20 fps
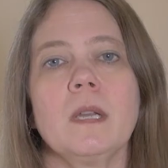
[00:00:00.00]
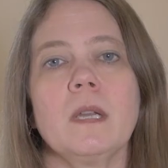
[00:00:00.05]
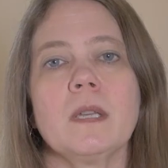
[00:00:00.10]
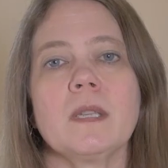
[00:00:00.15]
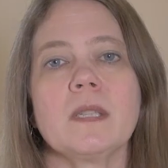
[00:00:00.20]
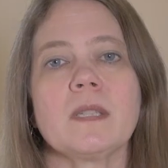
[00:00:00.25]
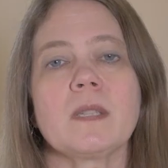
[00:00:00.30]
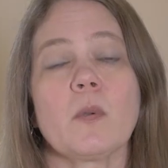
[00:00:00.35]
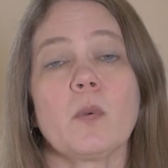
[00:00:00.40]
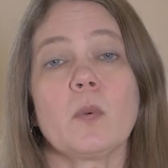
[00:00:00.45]

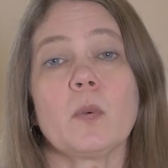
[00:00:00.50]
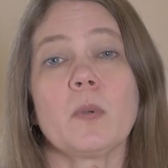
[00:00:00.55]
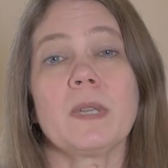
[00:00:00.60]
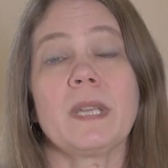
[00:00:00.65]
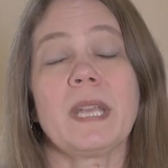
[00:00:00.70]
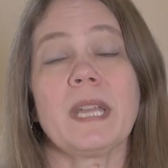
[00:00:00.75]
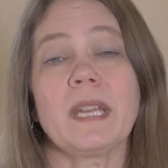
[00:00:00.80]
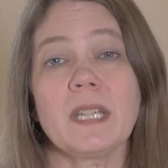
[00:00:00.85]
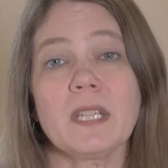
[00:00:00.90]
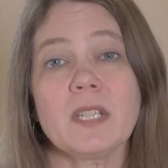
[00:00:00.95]
So
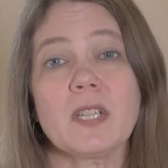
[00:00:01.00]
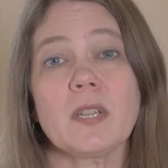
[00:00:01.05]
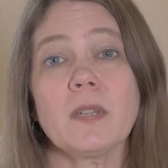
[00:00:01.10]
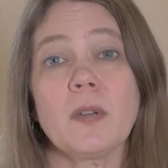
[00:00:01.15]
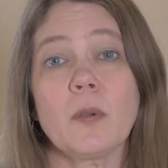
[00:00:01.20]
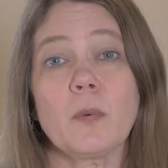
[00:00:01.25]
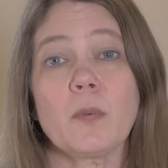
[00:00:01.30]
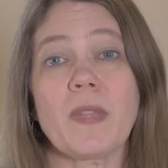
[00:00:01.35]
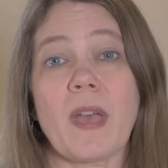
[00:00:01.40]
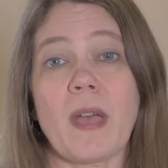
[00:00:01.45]
getting to
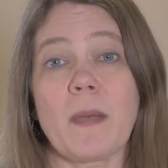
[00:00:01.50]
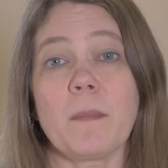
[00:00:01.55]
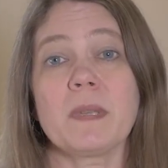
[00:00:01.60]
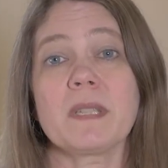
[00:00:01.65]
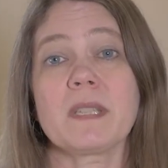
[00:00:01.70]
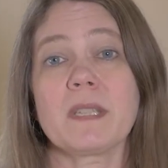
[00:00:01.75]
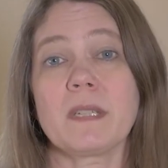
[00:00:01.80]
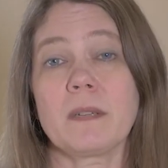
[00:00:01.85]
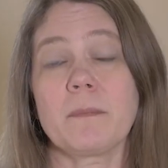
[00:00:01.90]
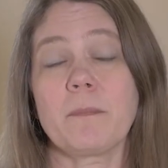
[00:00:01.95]
know them
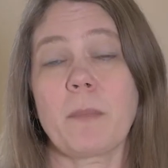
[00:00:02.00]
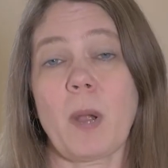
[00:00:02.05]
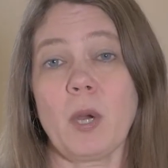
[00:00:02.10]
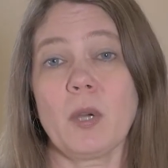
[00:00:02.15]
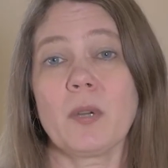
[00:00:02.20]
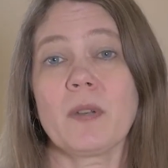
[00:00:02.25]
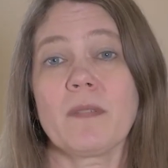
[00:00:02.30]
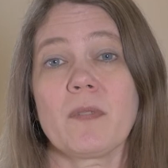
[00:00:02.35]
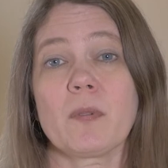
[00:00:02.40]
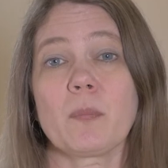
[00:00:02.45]
is a
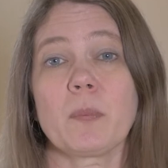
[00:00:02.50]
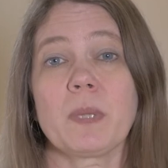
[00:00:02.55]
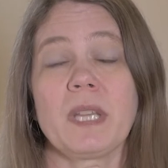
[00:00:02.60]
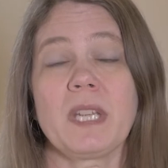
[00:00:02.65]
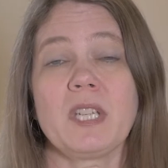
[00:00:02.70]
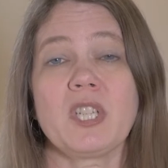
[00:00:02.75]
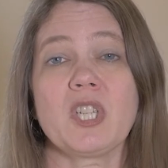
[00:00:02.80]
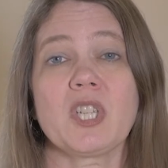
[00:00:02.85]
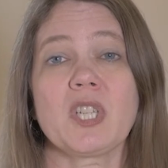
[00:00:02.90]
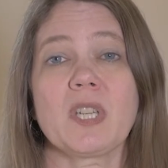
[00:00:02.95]
part of the
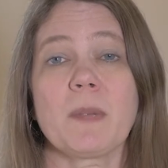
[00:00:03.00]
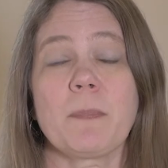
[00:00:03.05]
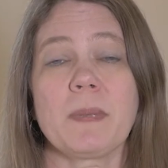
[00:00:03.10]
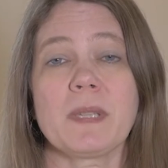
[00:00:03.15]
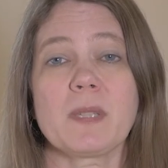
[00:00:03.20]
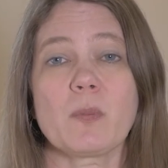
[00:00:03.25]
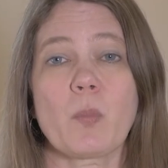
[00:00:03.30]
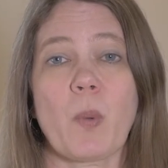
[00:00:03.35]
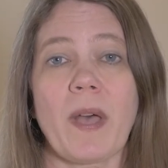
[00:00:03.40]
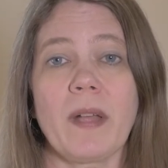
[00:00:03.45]
relationship
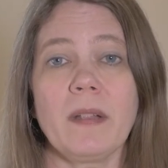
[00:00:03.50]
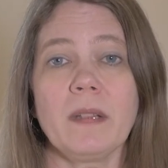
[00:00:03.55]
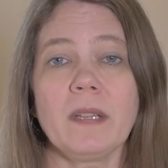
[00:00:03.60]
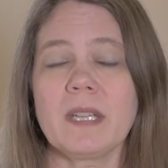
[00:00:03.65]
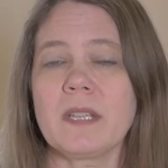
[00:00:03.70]
as well.